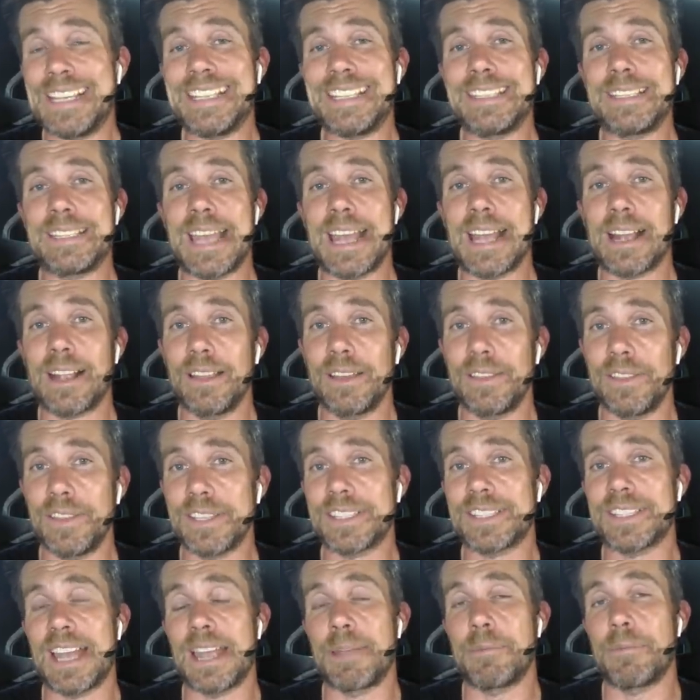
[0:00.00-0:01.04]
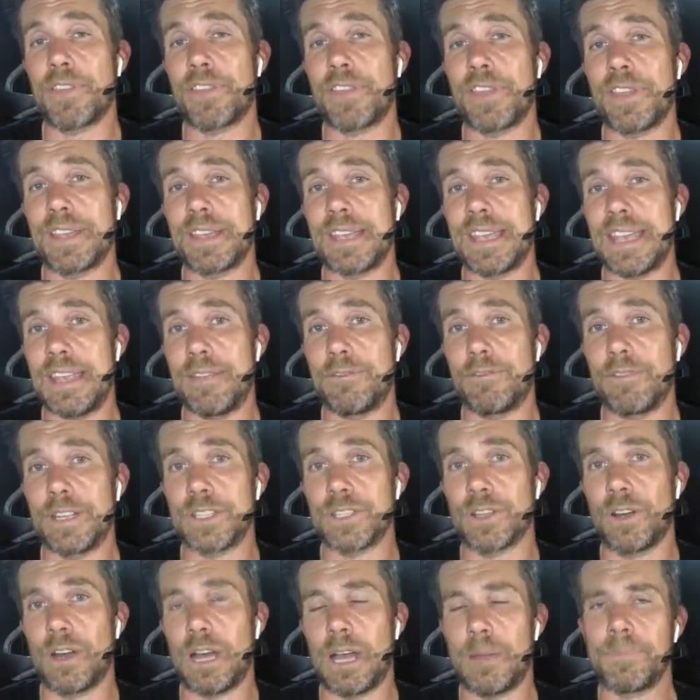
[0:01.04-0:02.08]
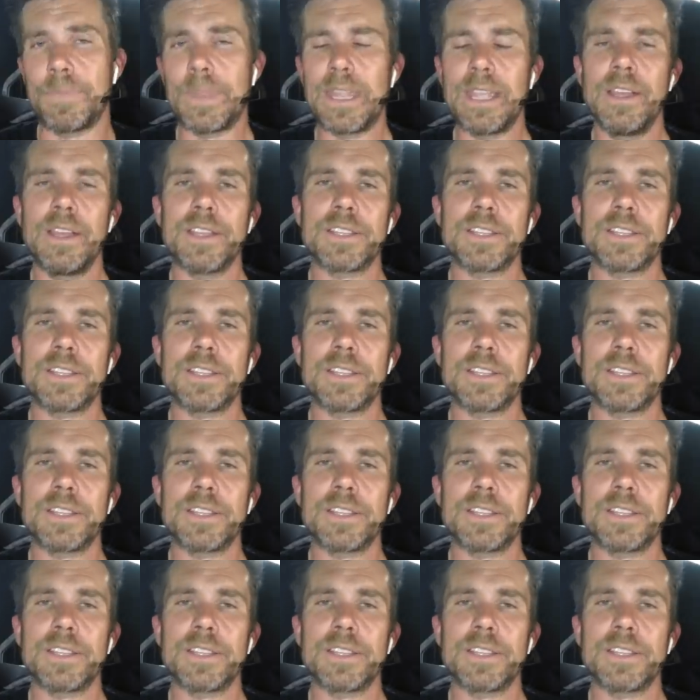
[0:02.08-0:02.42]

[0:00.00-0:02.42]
exactly the same thing every time.